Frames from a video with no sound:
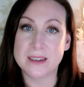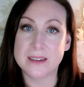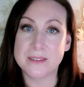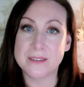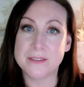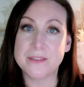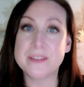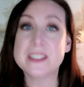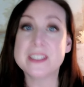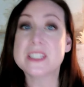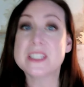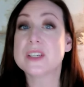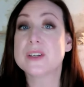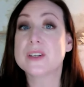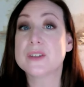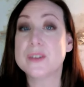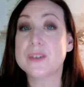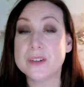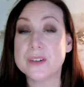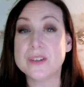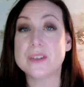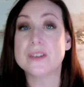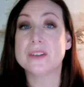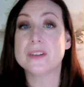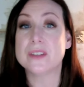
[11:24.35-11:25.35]

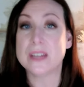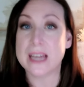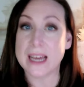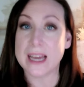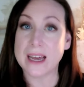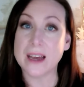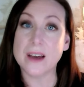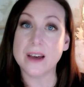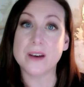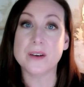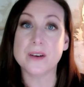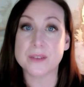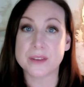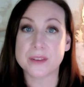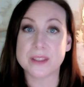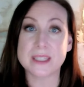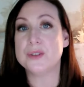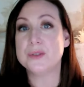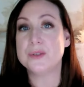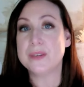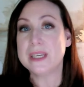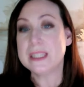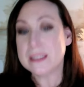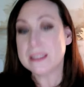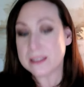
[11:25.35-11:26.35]
physical health, and
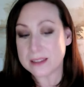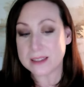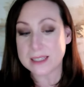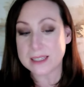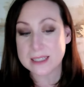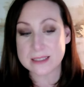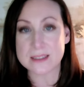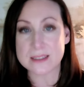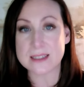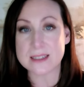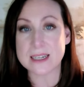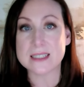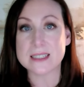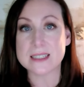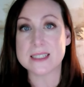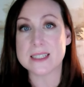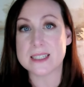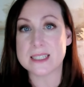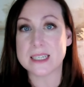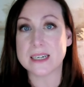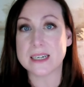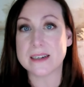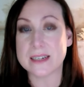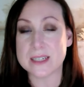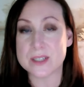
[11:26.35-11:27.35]
doing the things
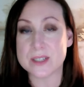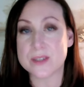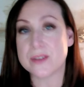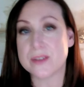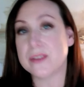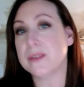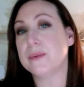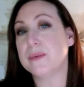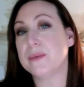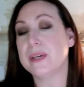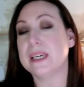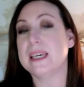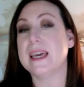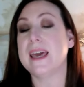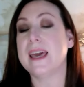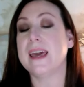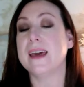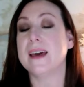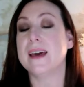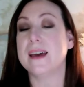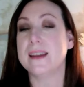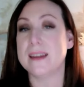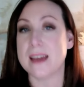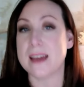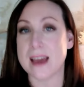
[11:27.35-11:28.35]
necessary so that we
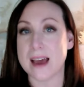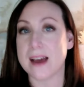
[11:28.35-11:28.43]
can